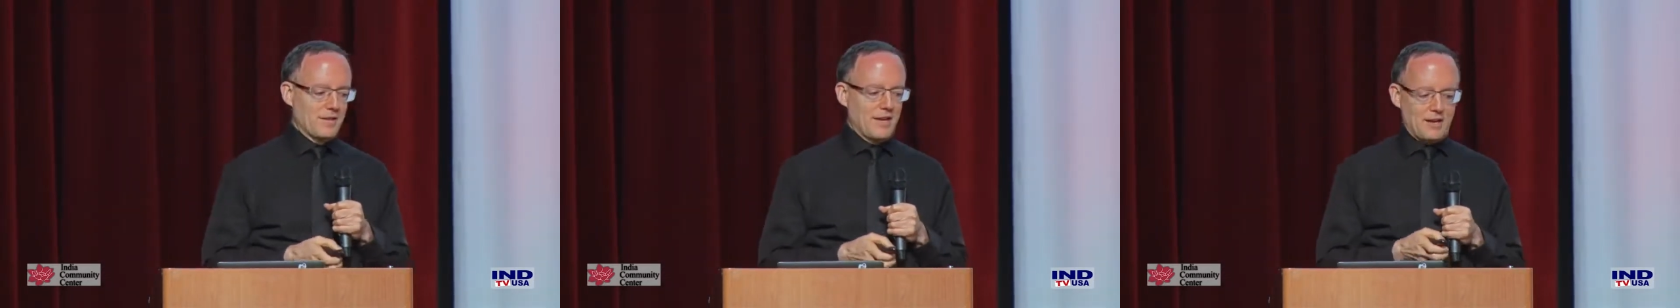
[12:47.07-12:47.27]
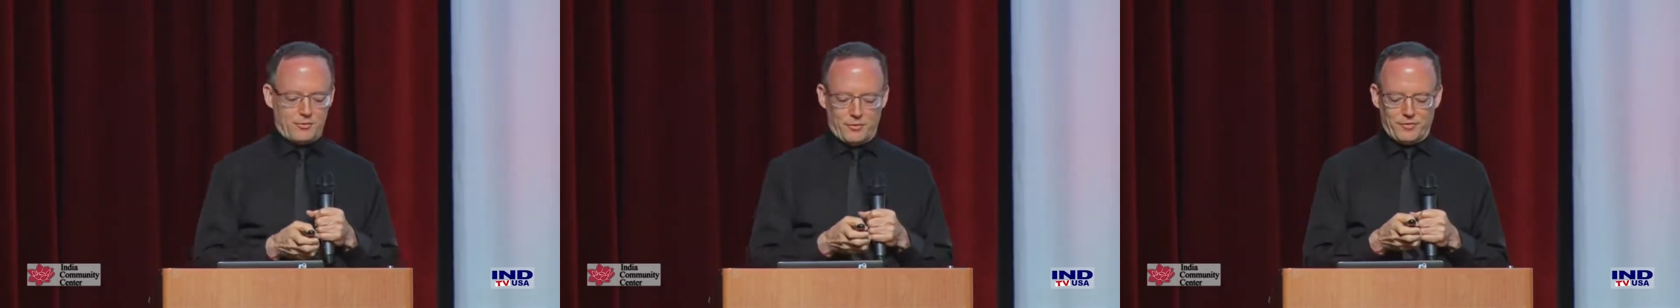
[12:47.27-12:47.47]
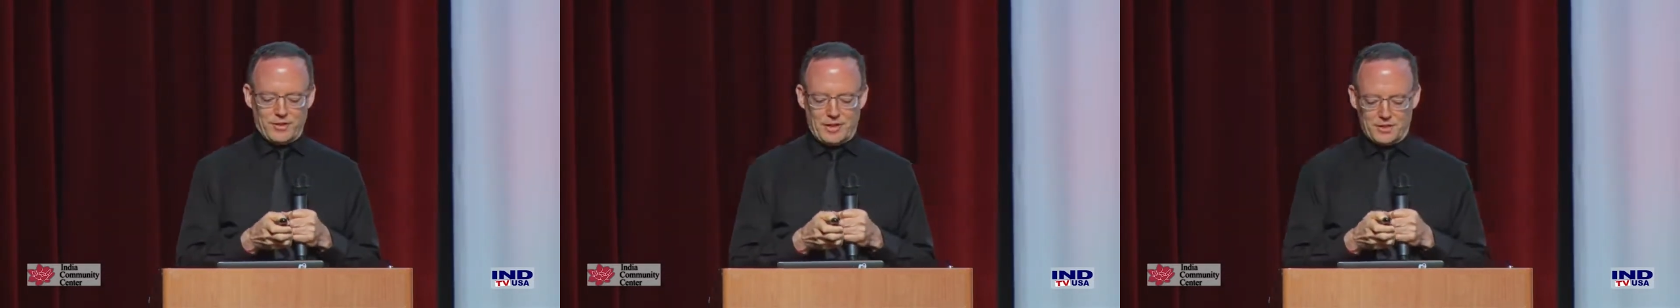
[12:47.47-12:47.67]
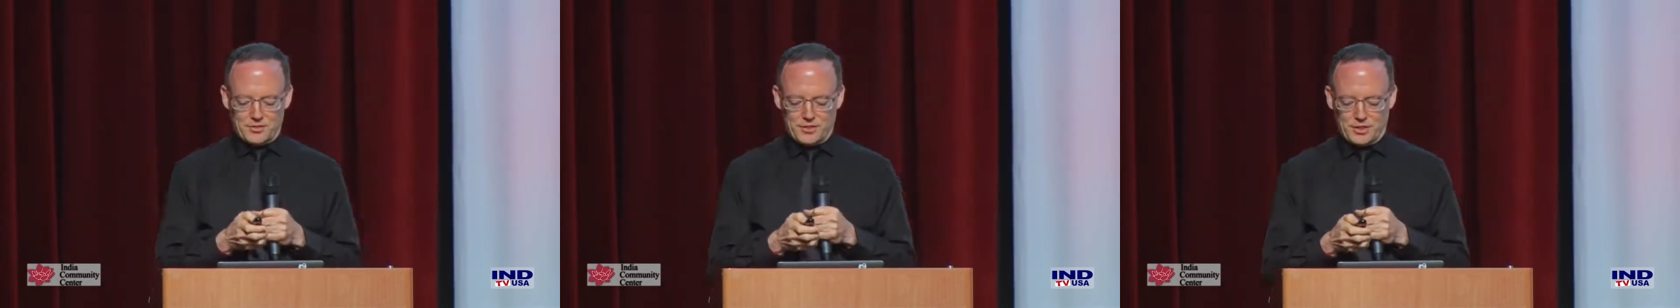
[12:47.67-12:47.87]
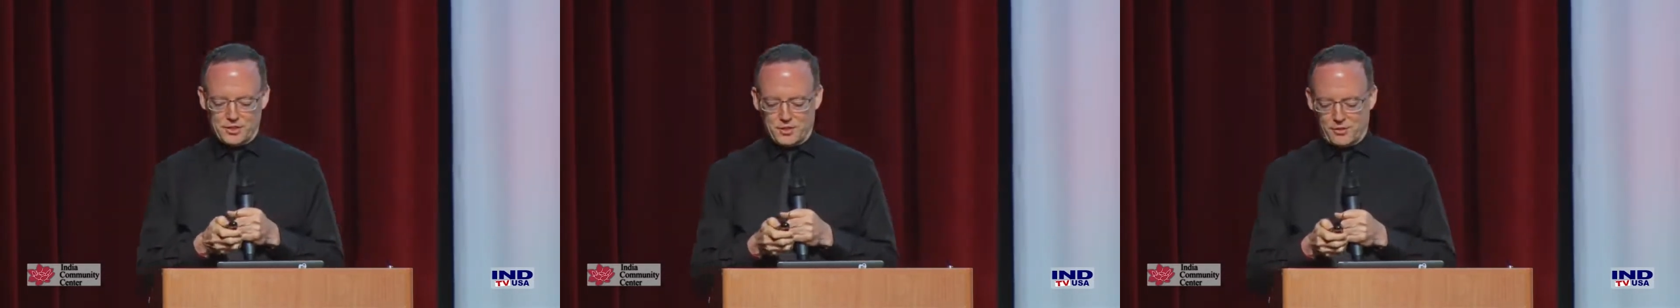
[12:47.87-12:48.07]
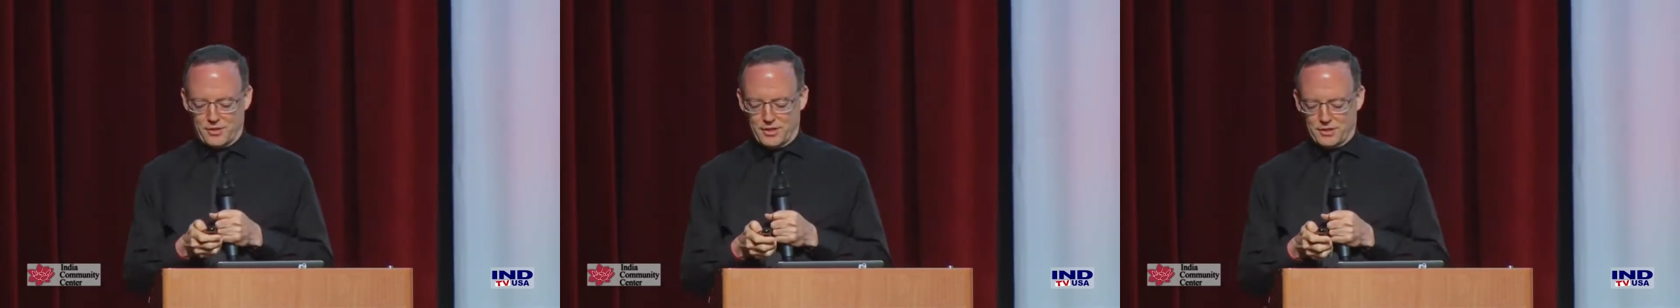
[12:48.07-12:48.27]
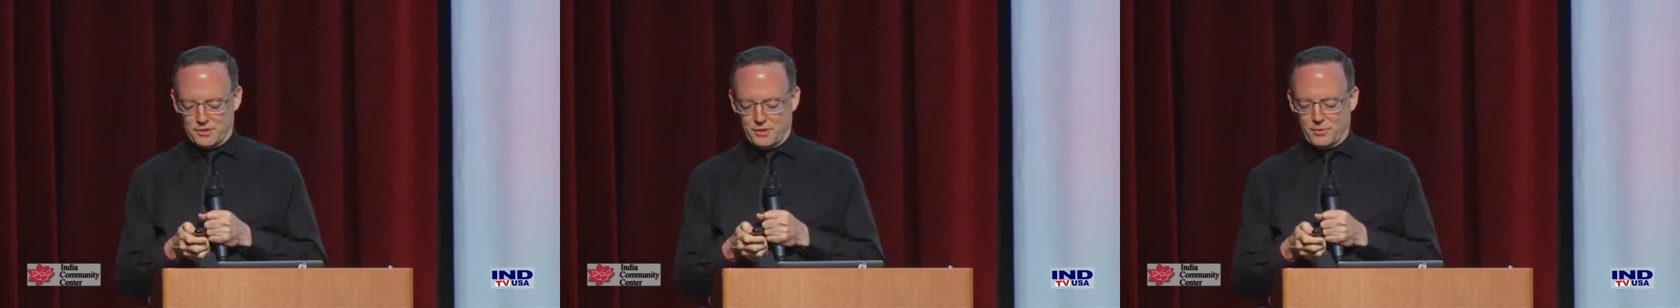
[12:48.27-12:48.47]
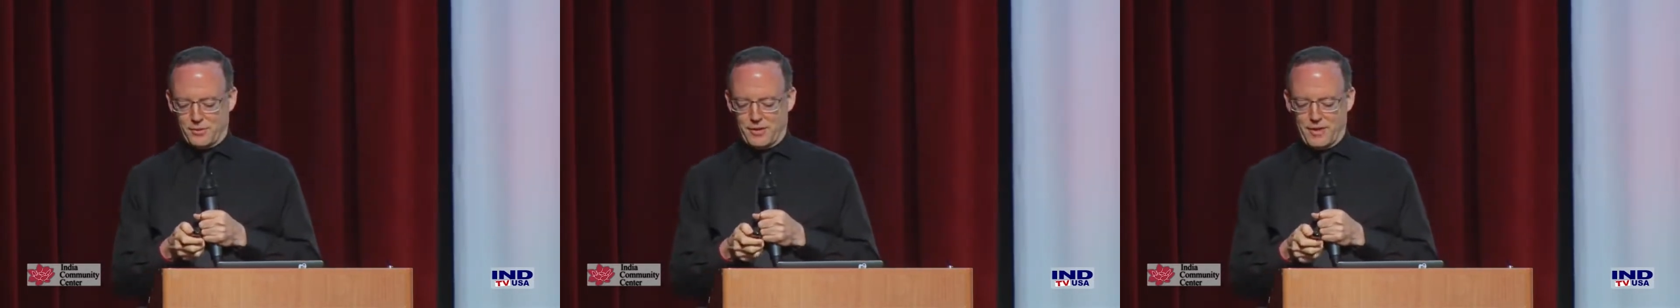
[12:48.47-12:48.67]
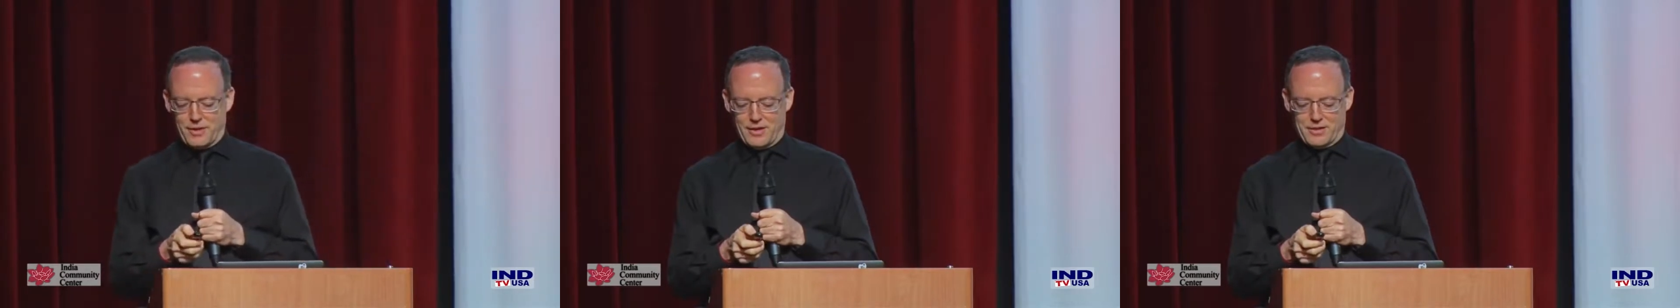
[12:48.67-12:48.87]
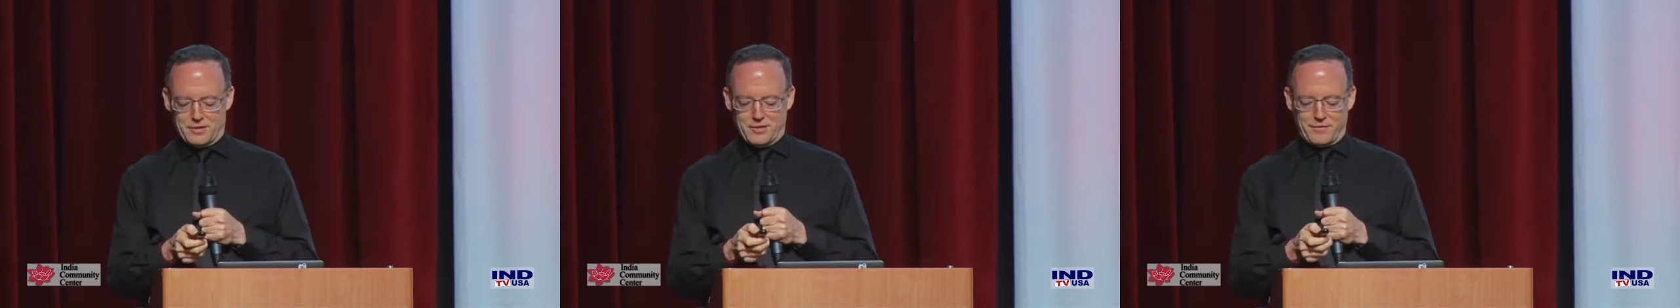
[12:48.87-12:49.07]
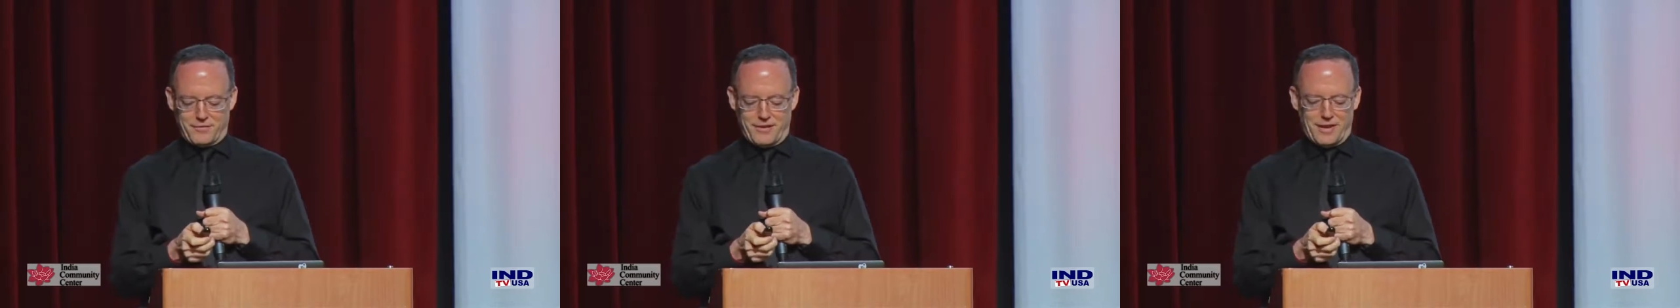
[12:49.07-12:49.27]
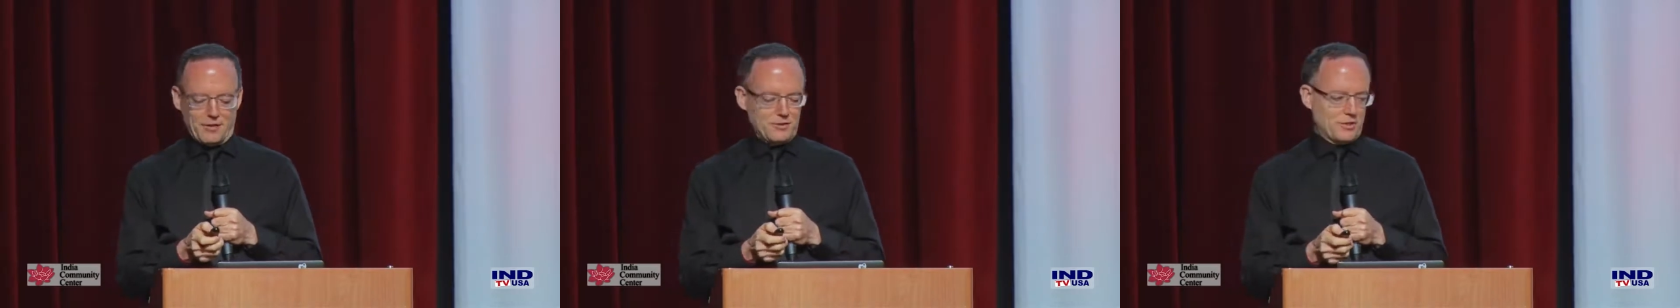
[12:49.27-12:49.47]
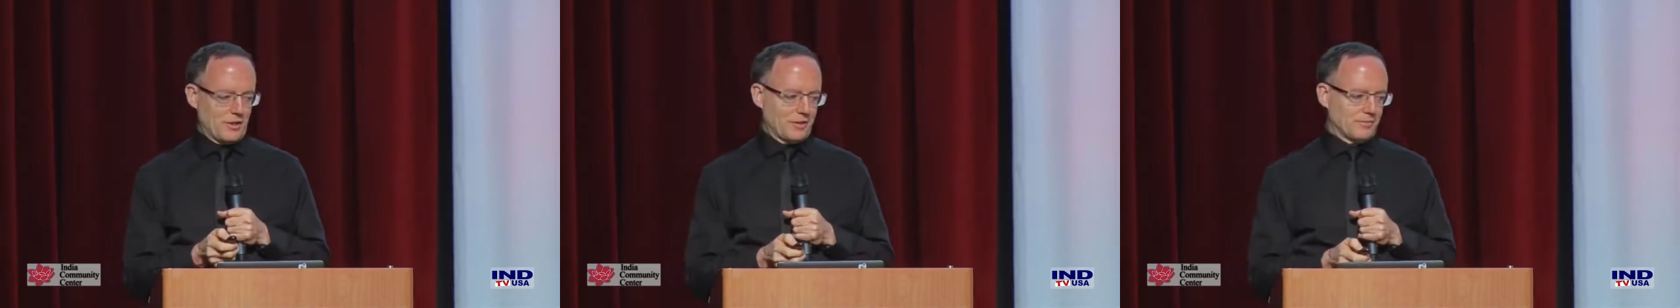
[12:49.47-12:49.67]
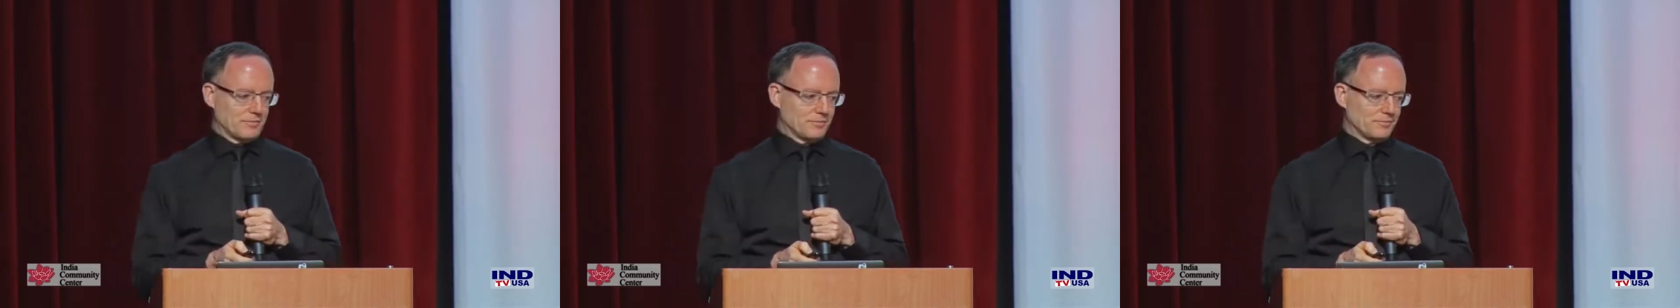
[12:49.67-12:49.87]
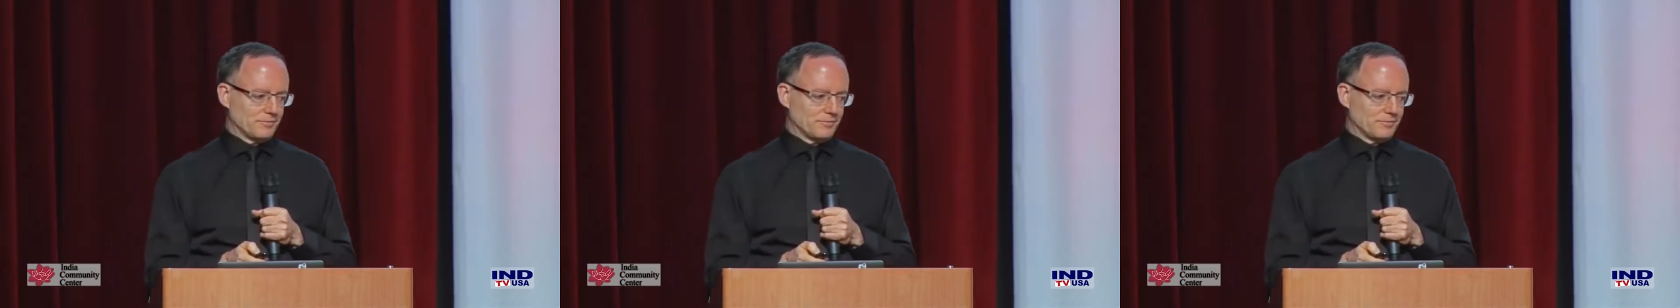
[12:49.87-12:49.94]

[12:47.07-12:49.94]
and now we've got a 6-year history without any cephalgia.